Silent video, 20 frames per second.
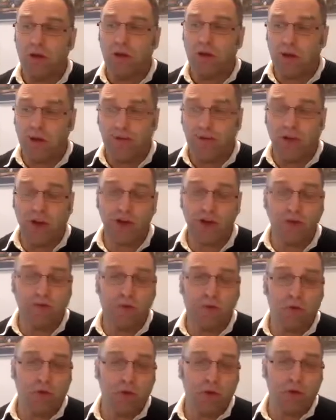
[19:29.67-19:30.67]
innovation
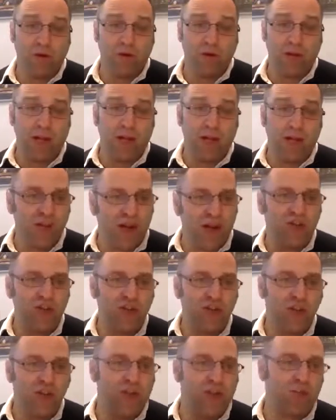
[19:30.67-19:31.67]
for, not
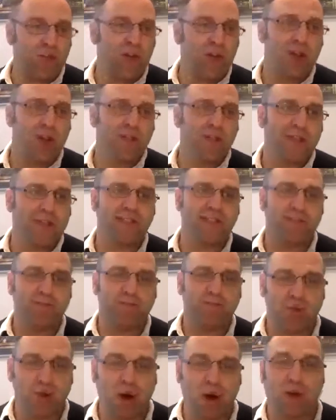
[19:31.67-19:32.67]
just because that's a
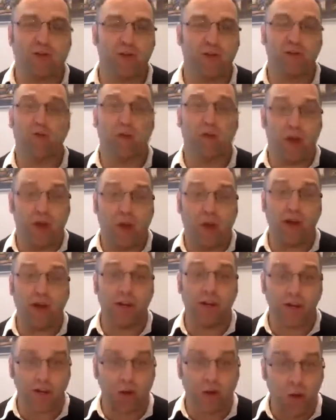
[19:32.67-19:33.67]
profitable area
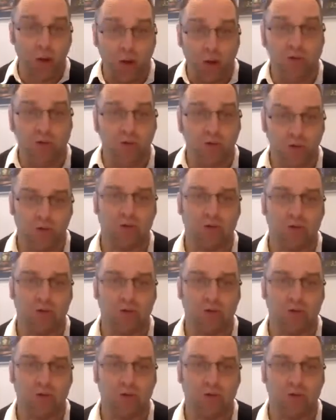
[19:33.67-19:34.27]
to go into,